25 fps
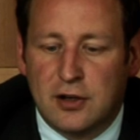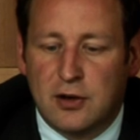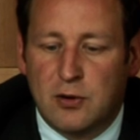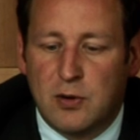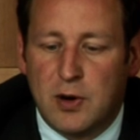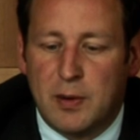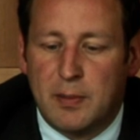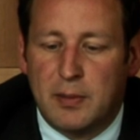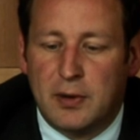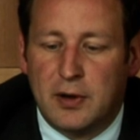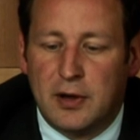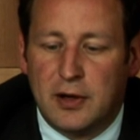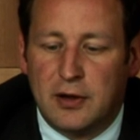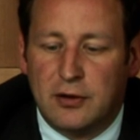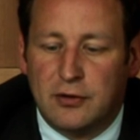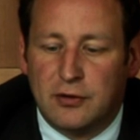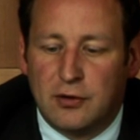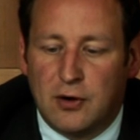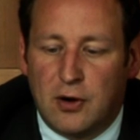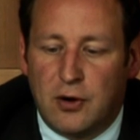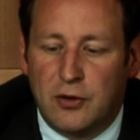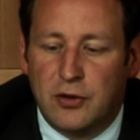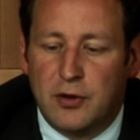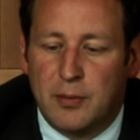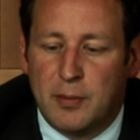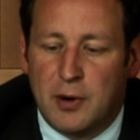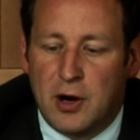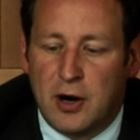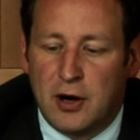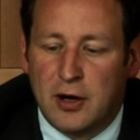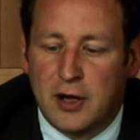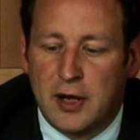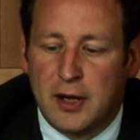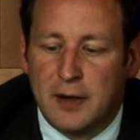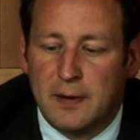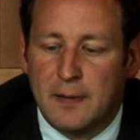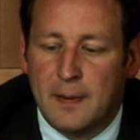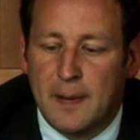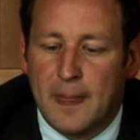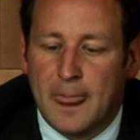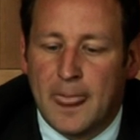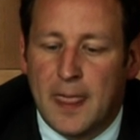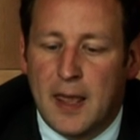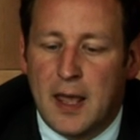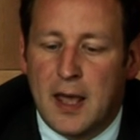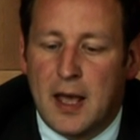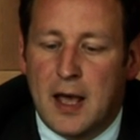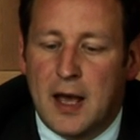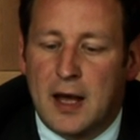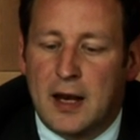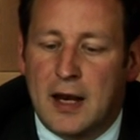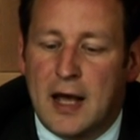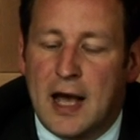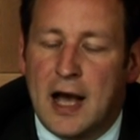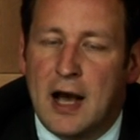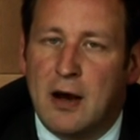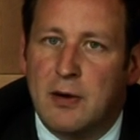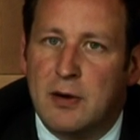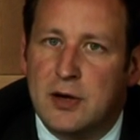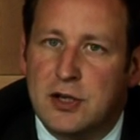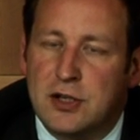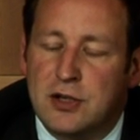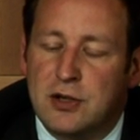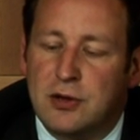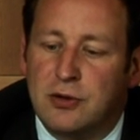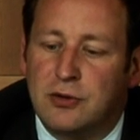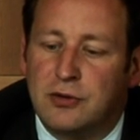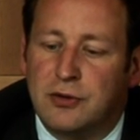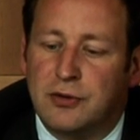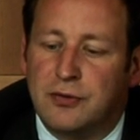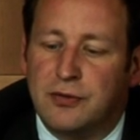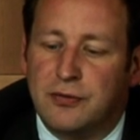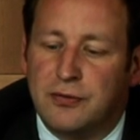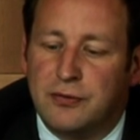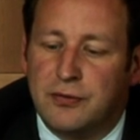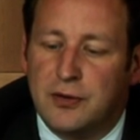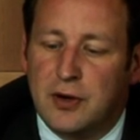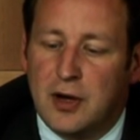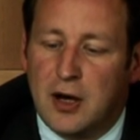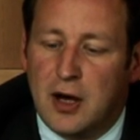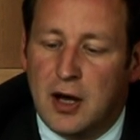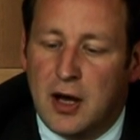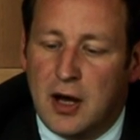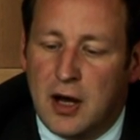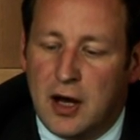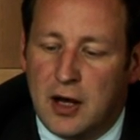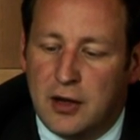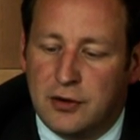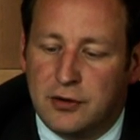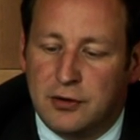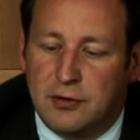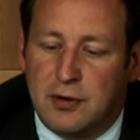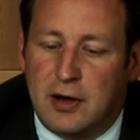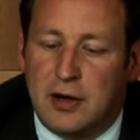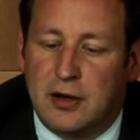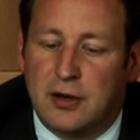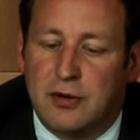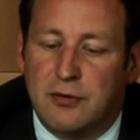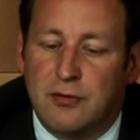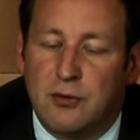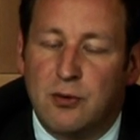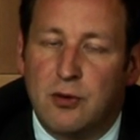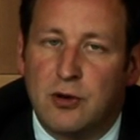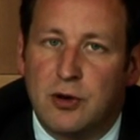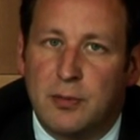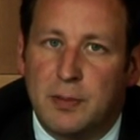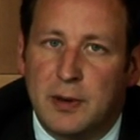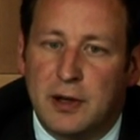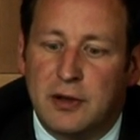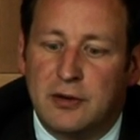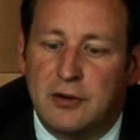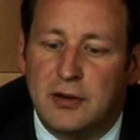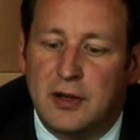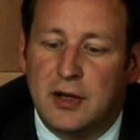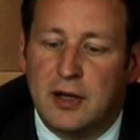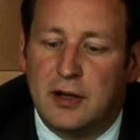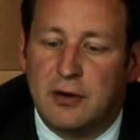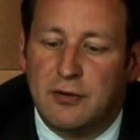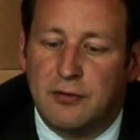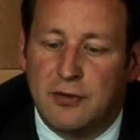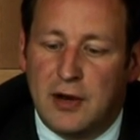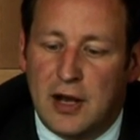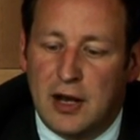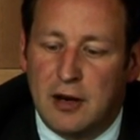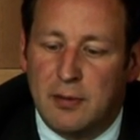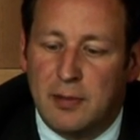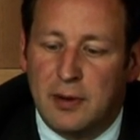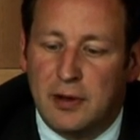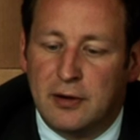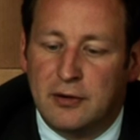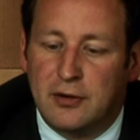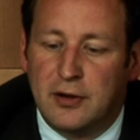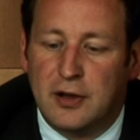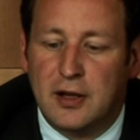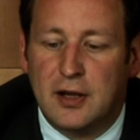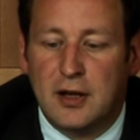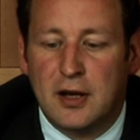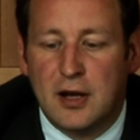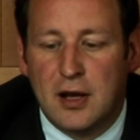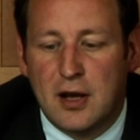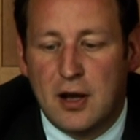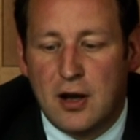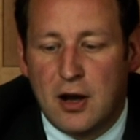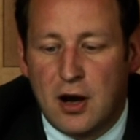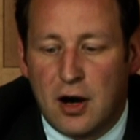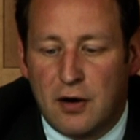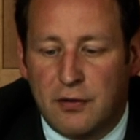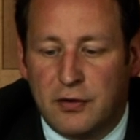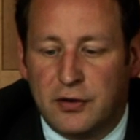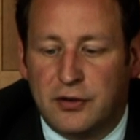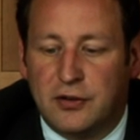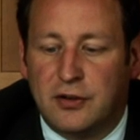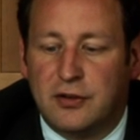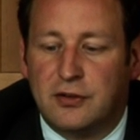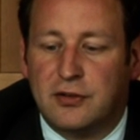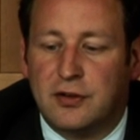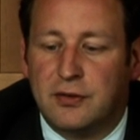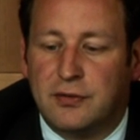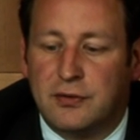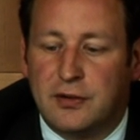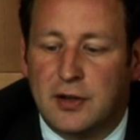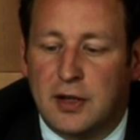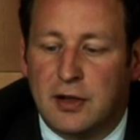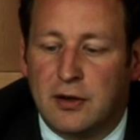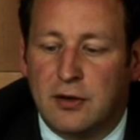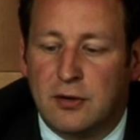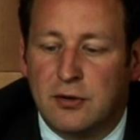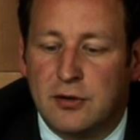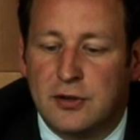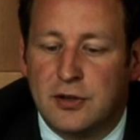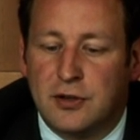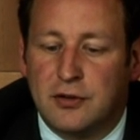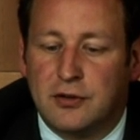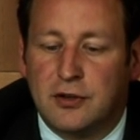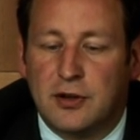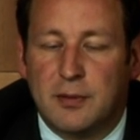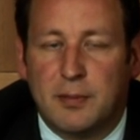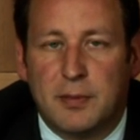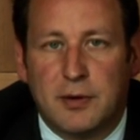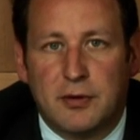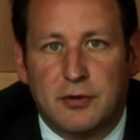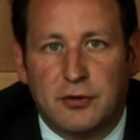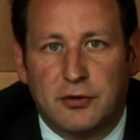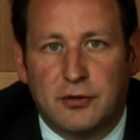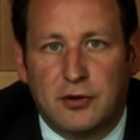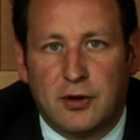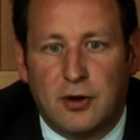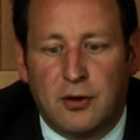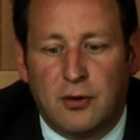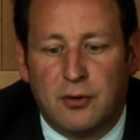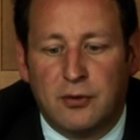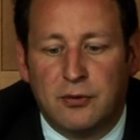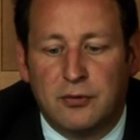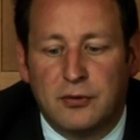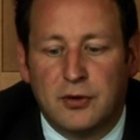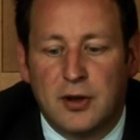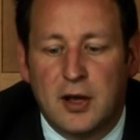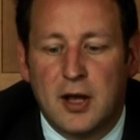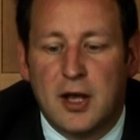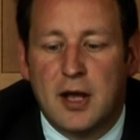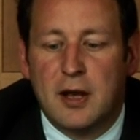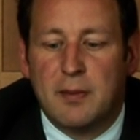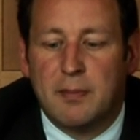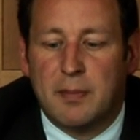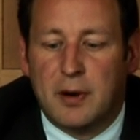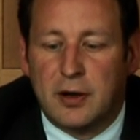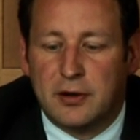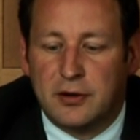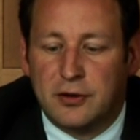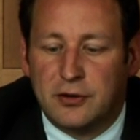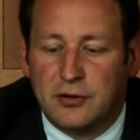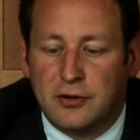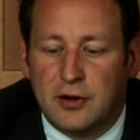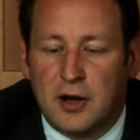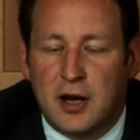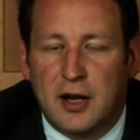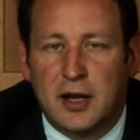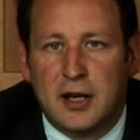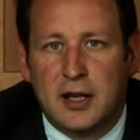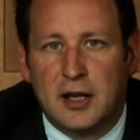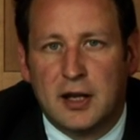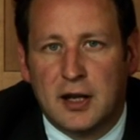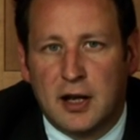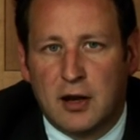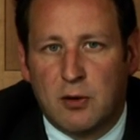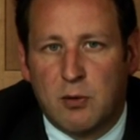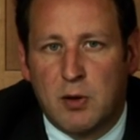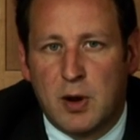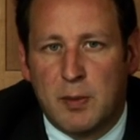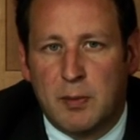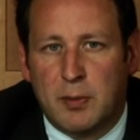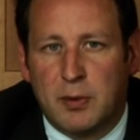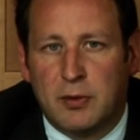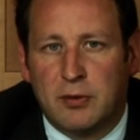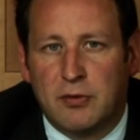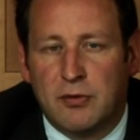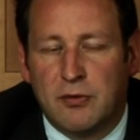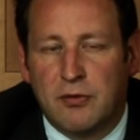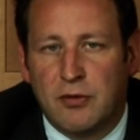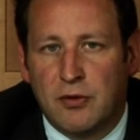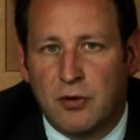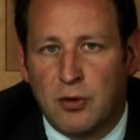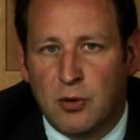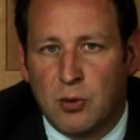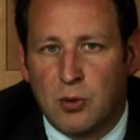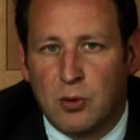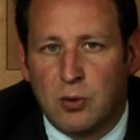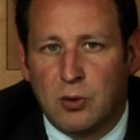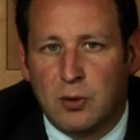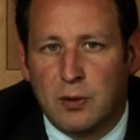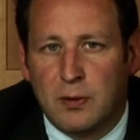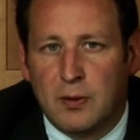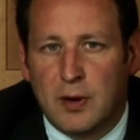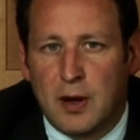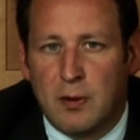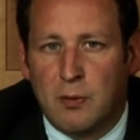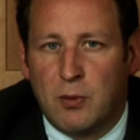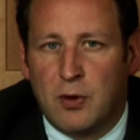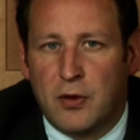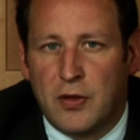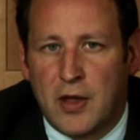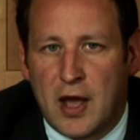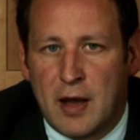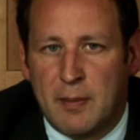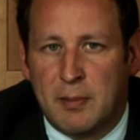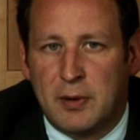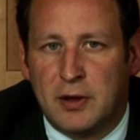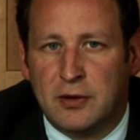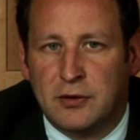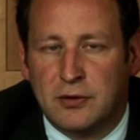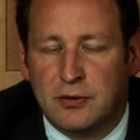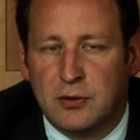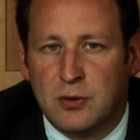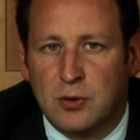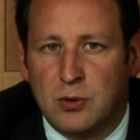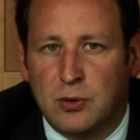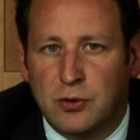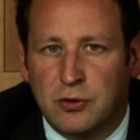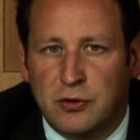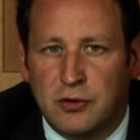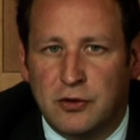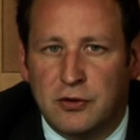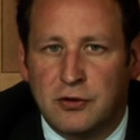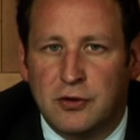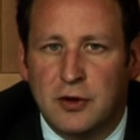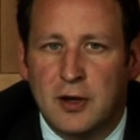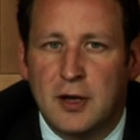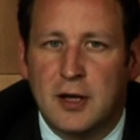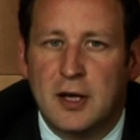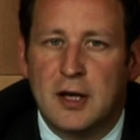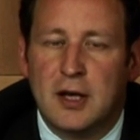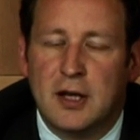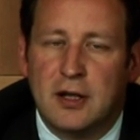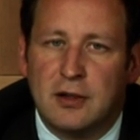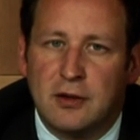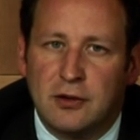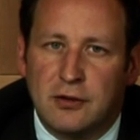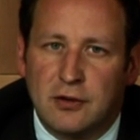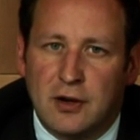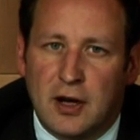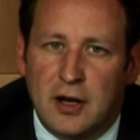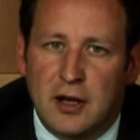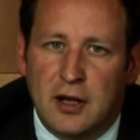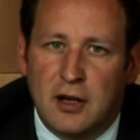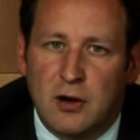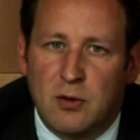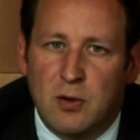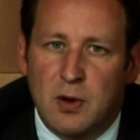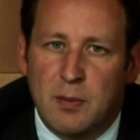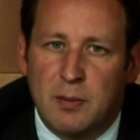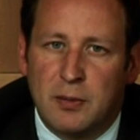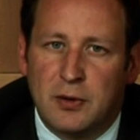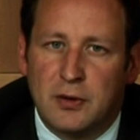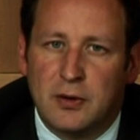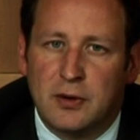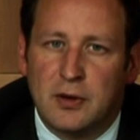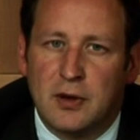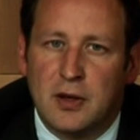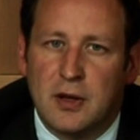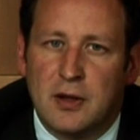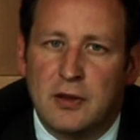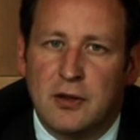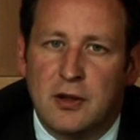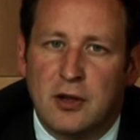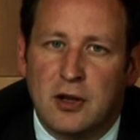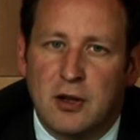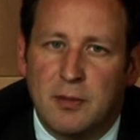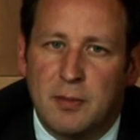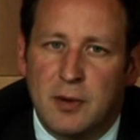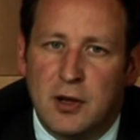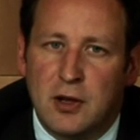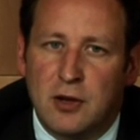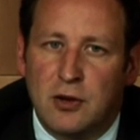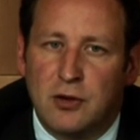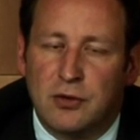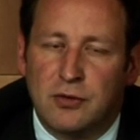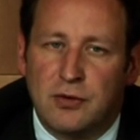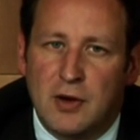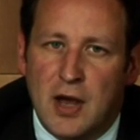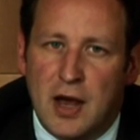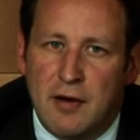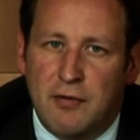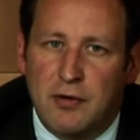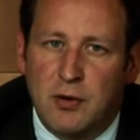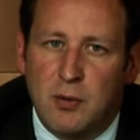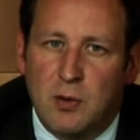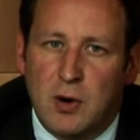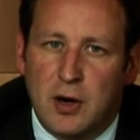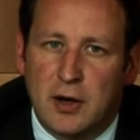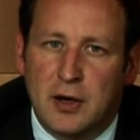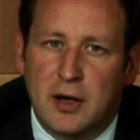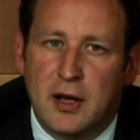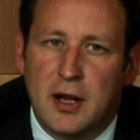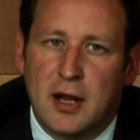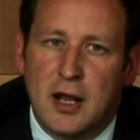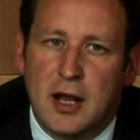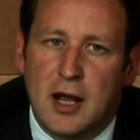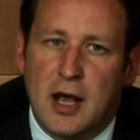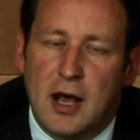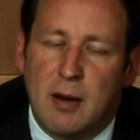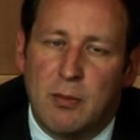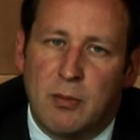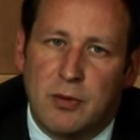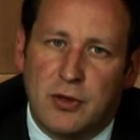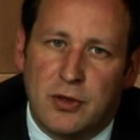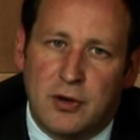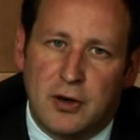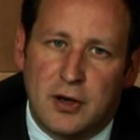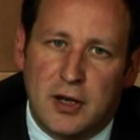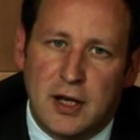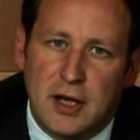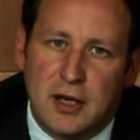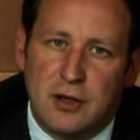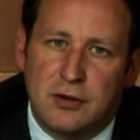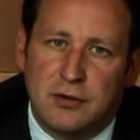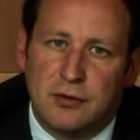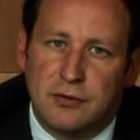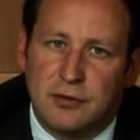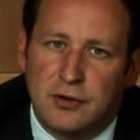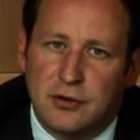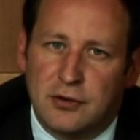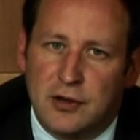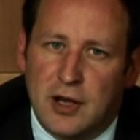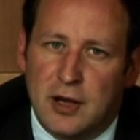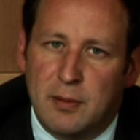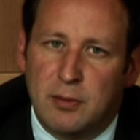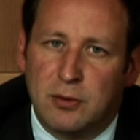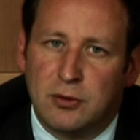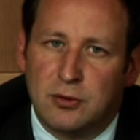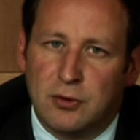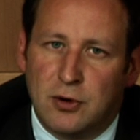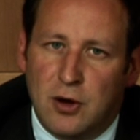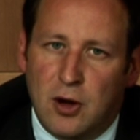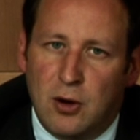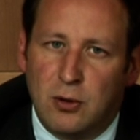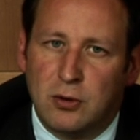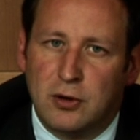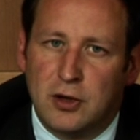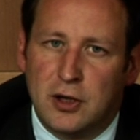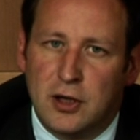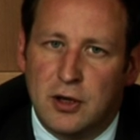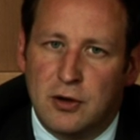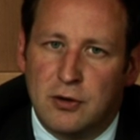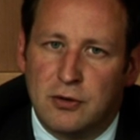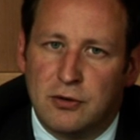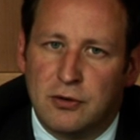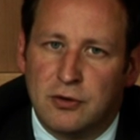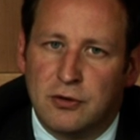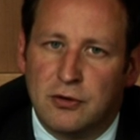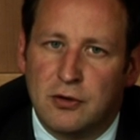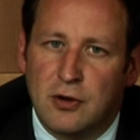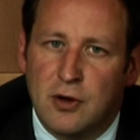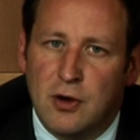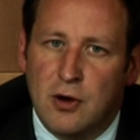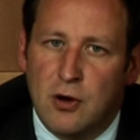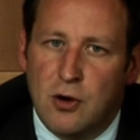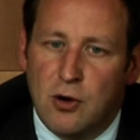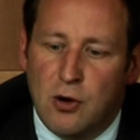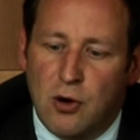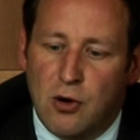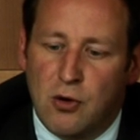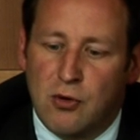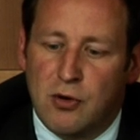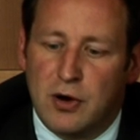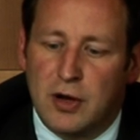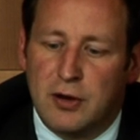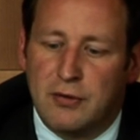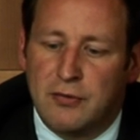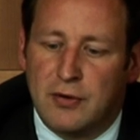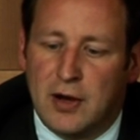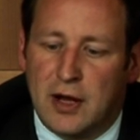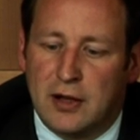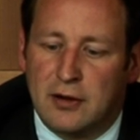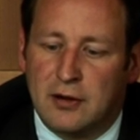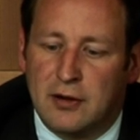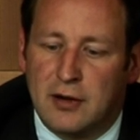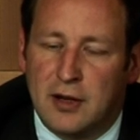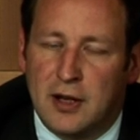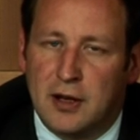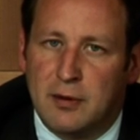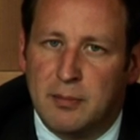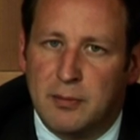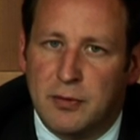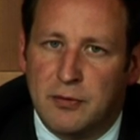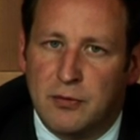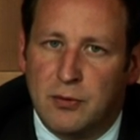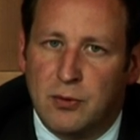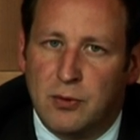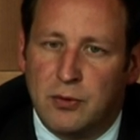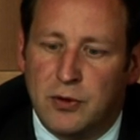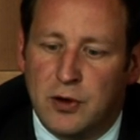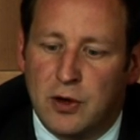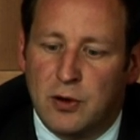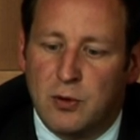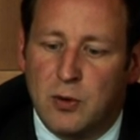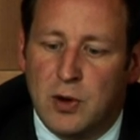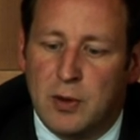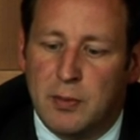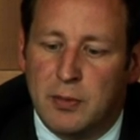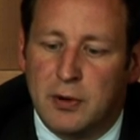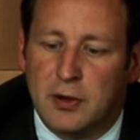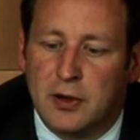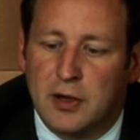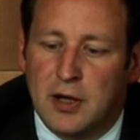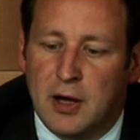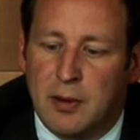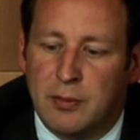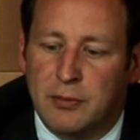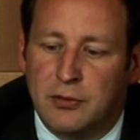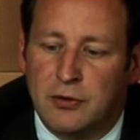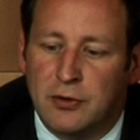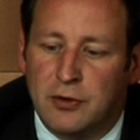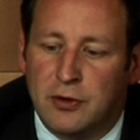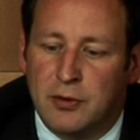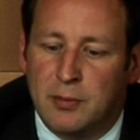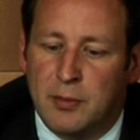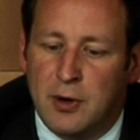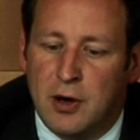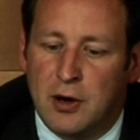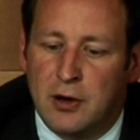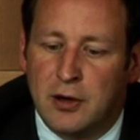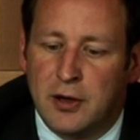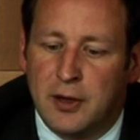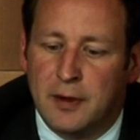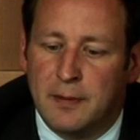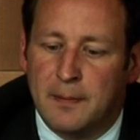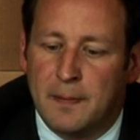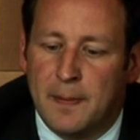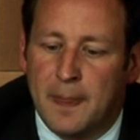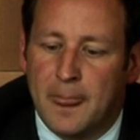equipment is on the market and how issues surrounding affordability and availability of assistive technologies can be resolved by designing equipment for all. And what that means, of course, is designing equipment that can be used for everyone and with the needs of disabled or older users already factored in before the equipment comes on the market.